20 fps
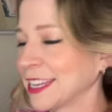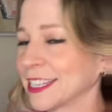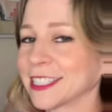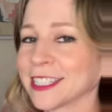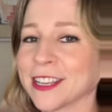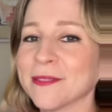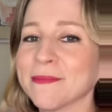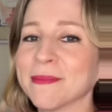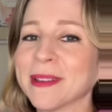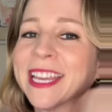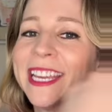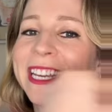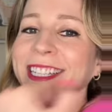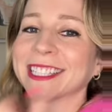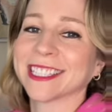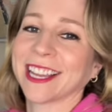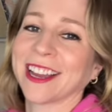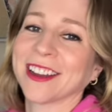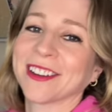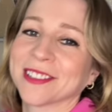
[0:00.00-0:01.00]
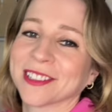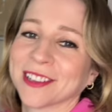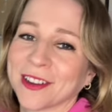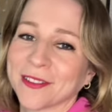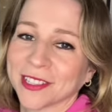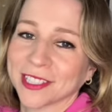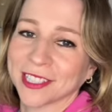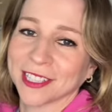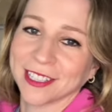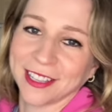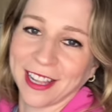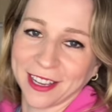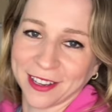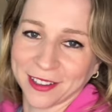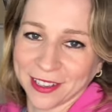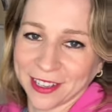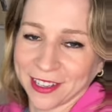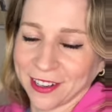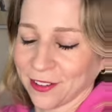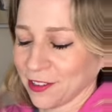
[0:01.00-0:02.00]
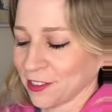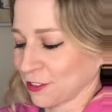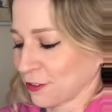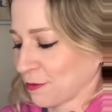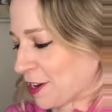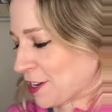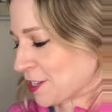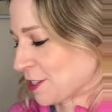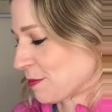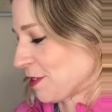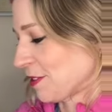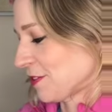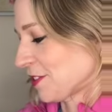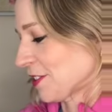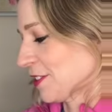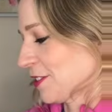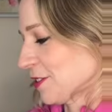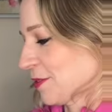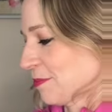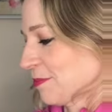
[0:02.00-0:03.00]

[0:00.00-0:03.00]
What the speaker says: To me, it sounds, obviously, like, it always reminds me of just